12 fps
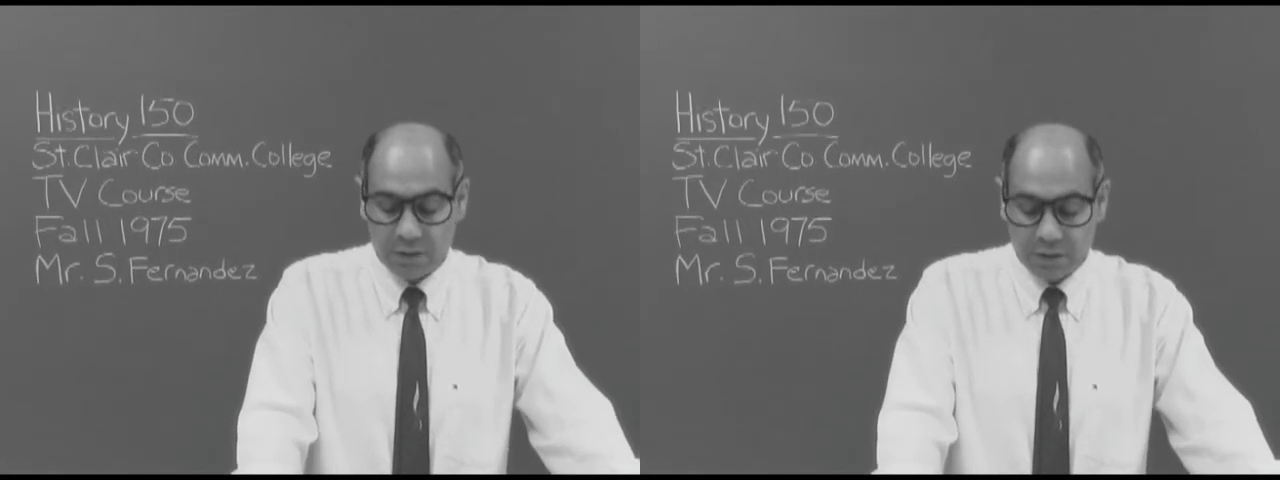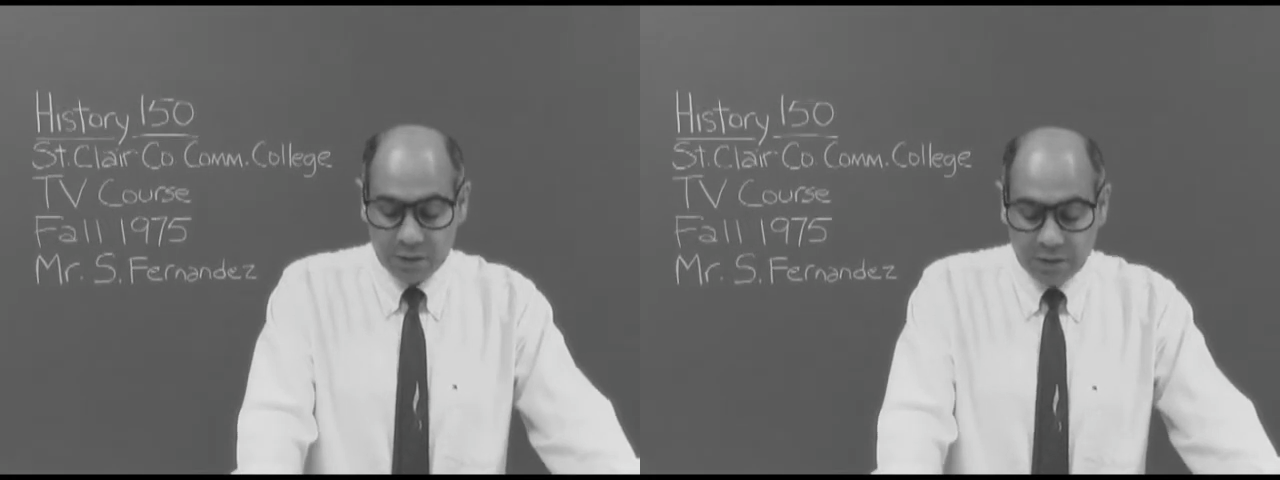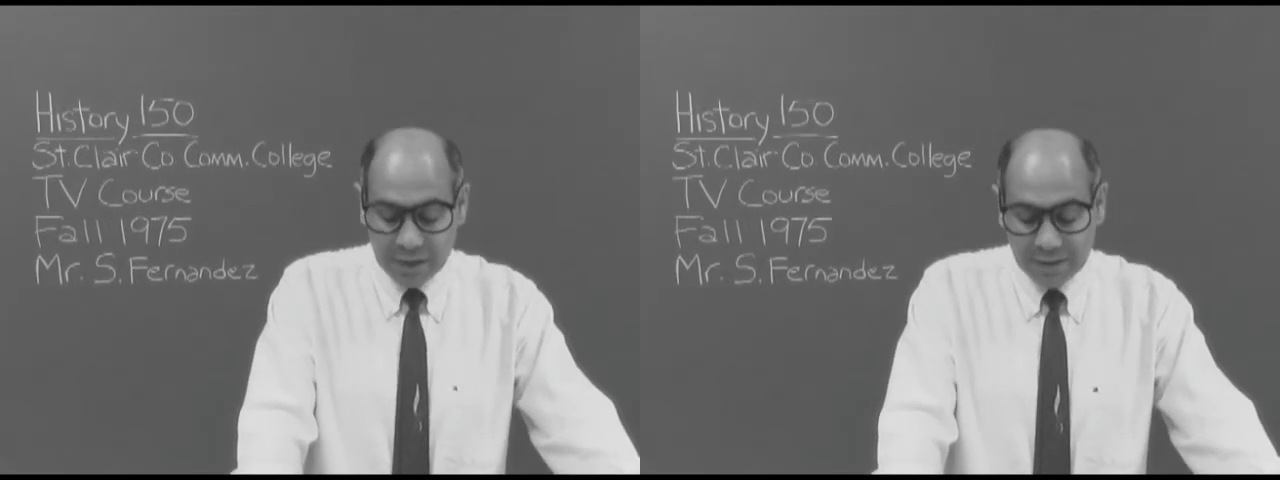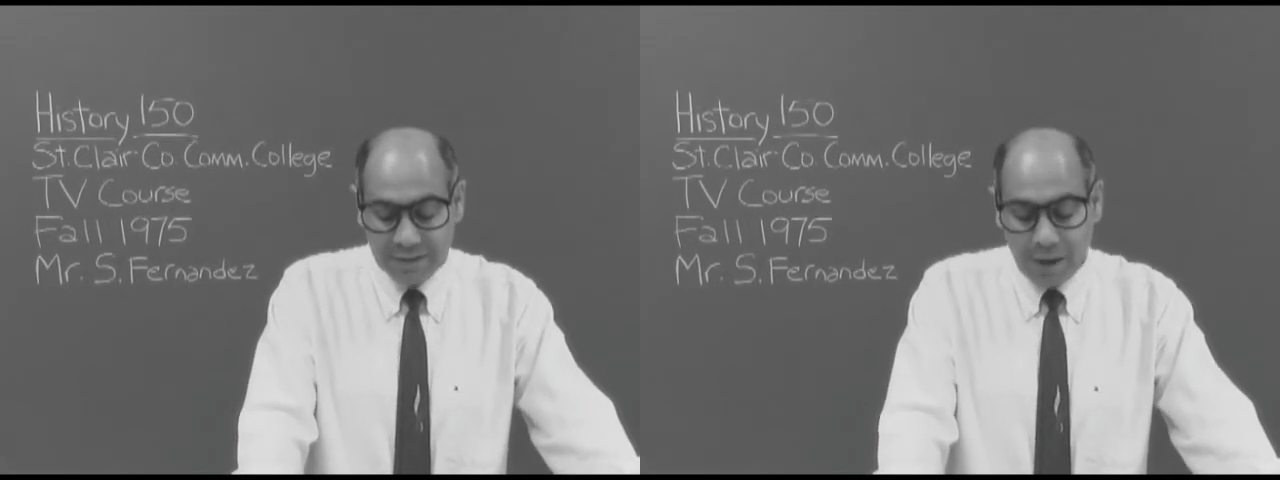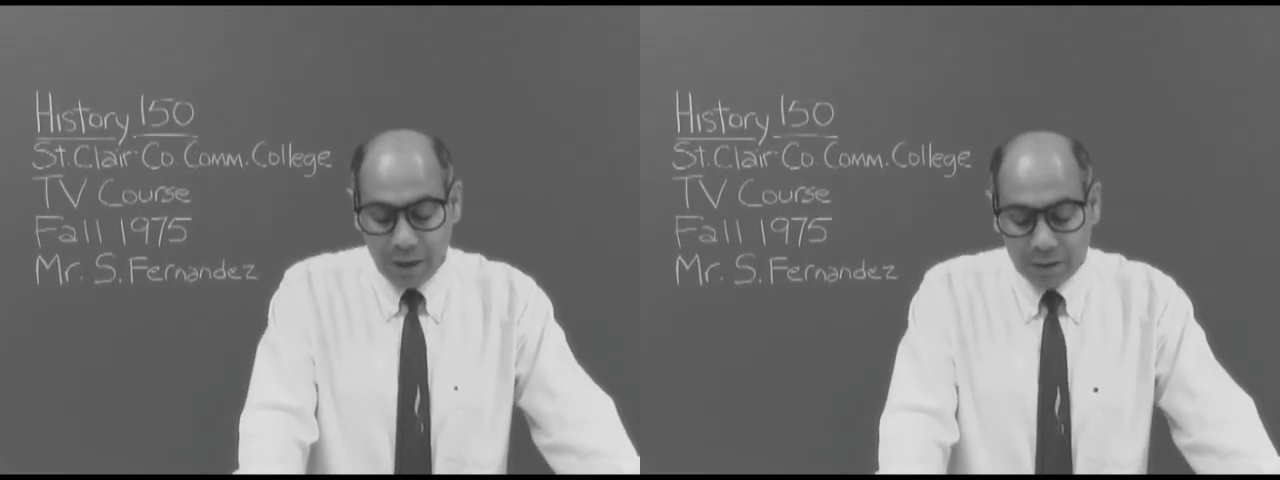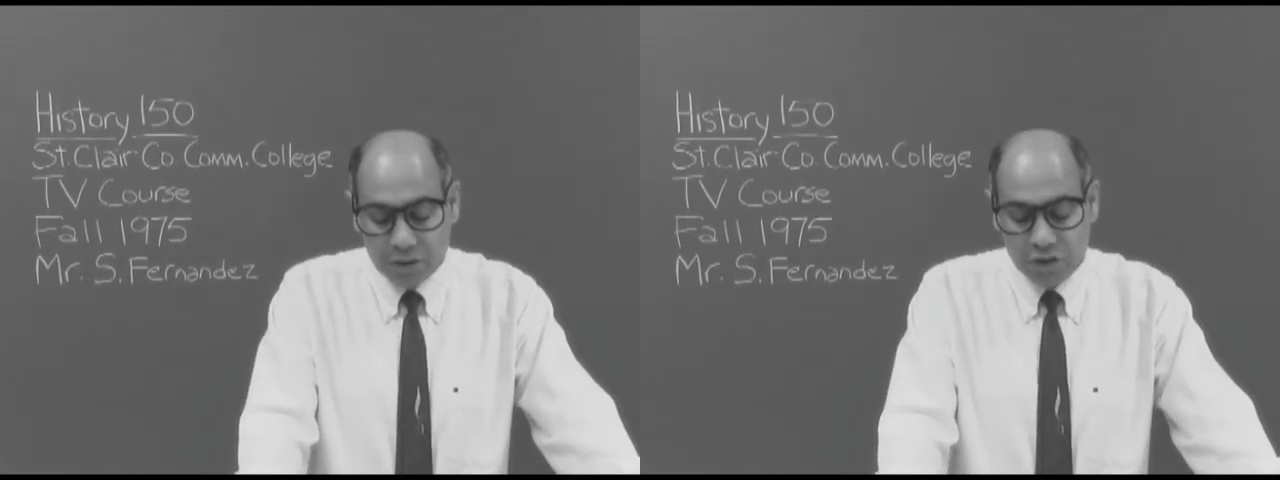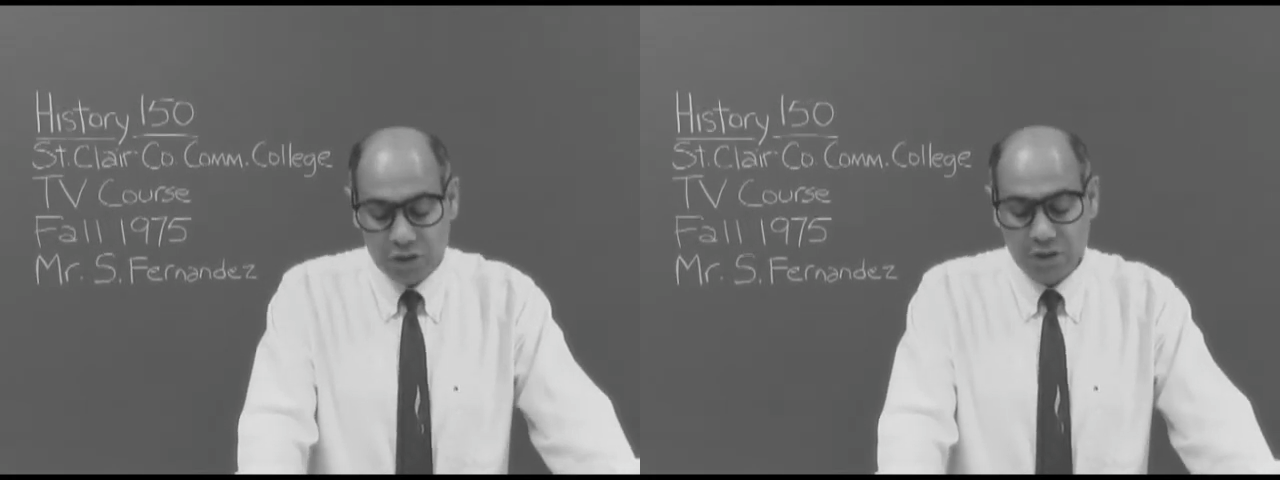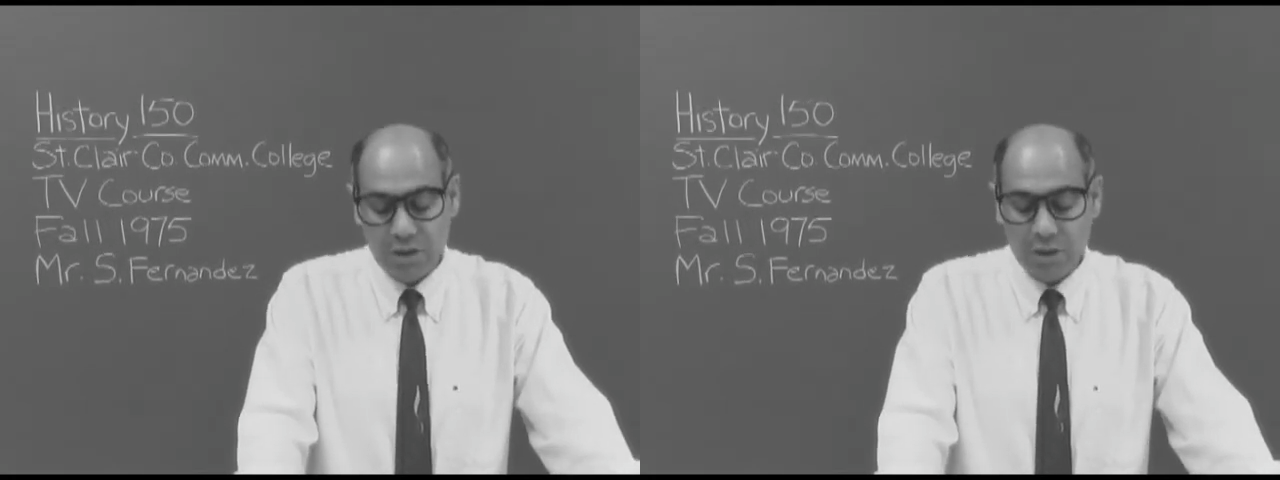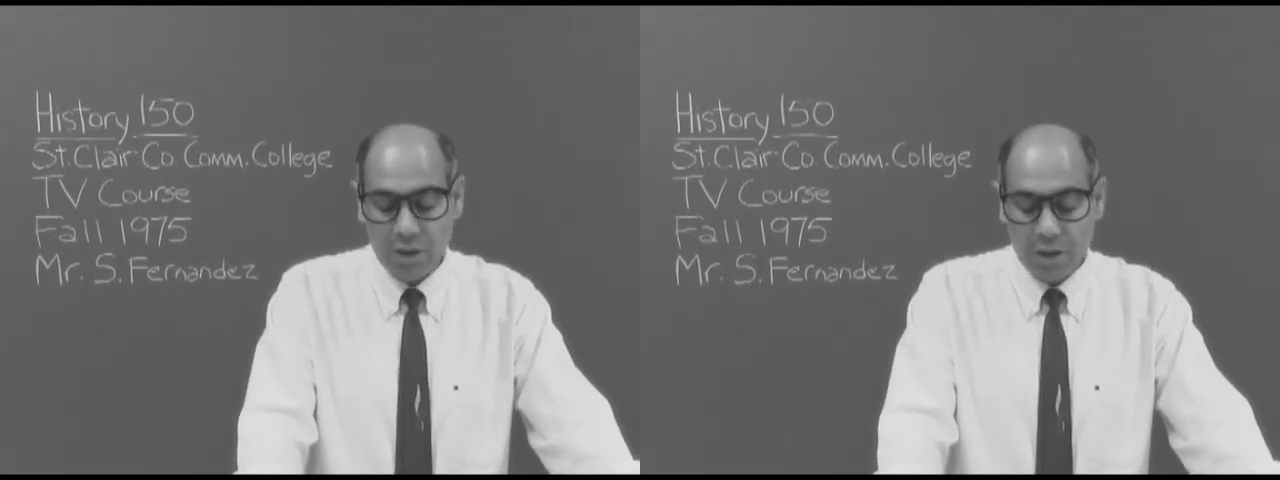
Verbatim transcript: the technology